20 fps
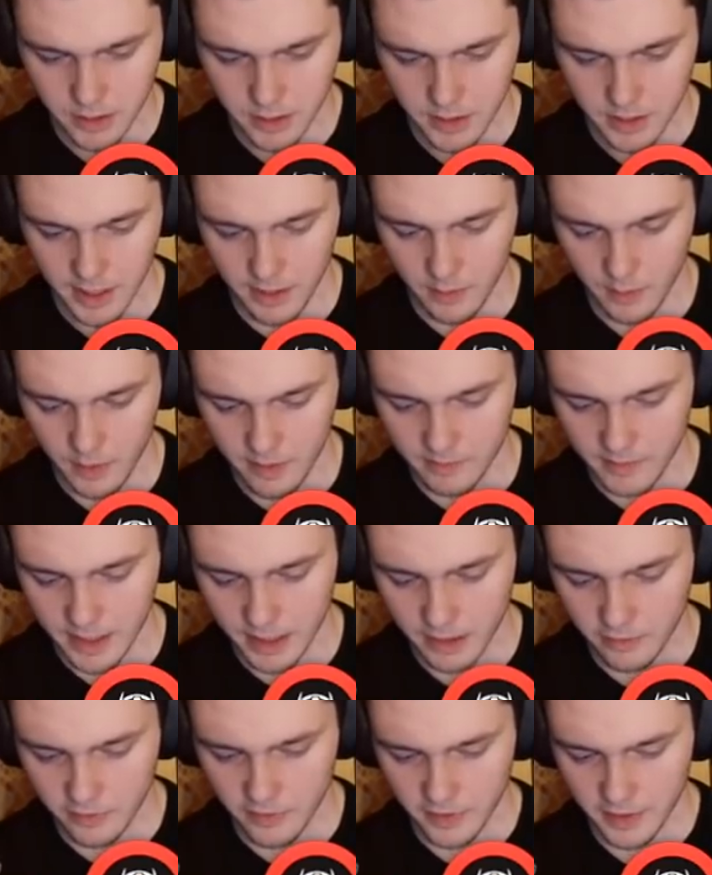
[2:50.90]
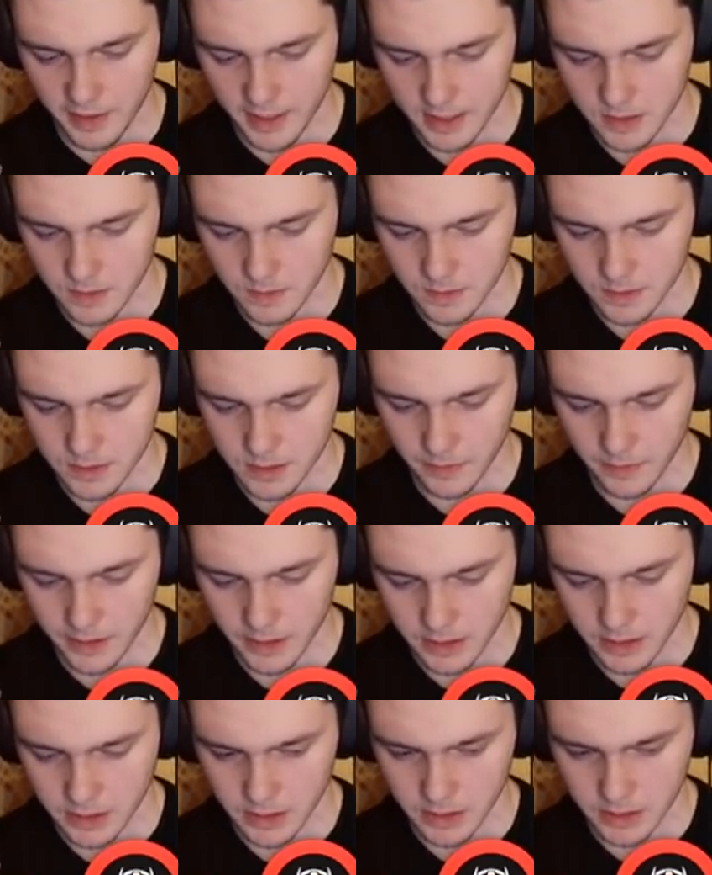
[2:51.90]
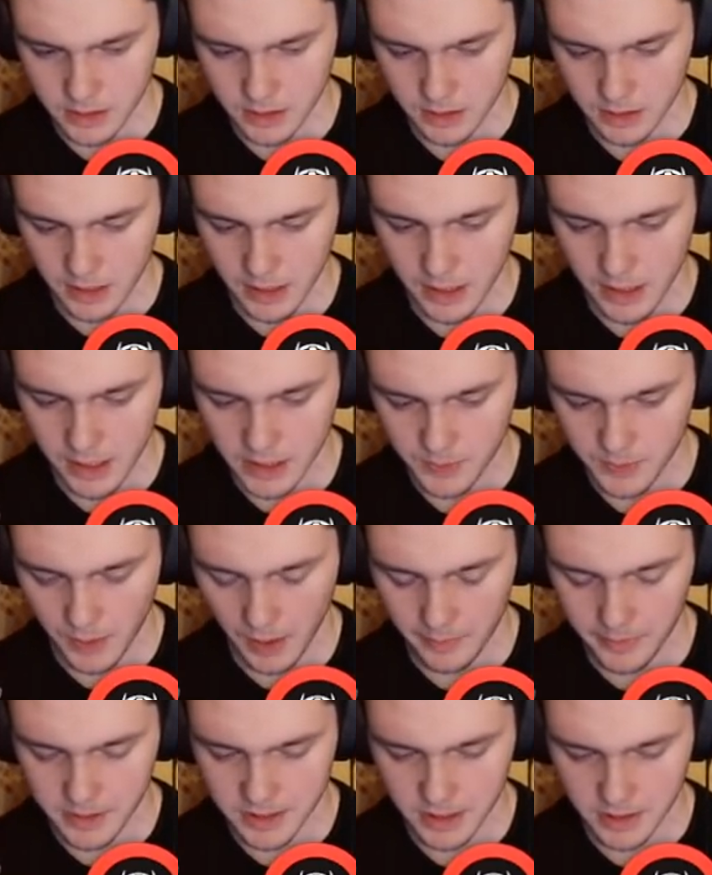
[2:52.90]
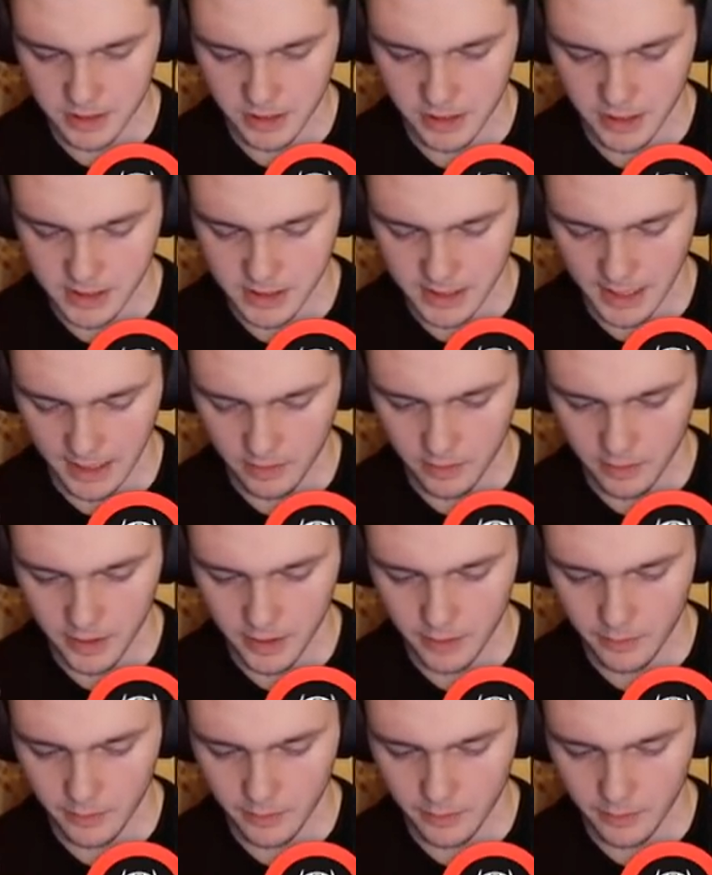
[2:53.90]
And we have NATO for the next one, so we can just... He's probably just going to try to cycle here.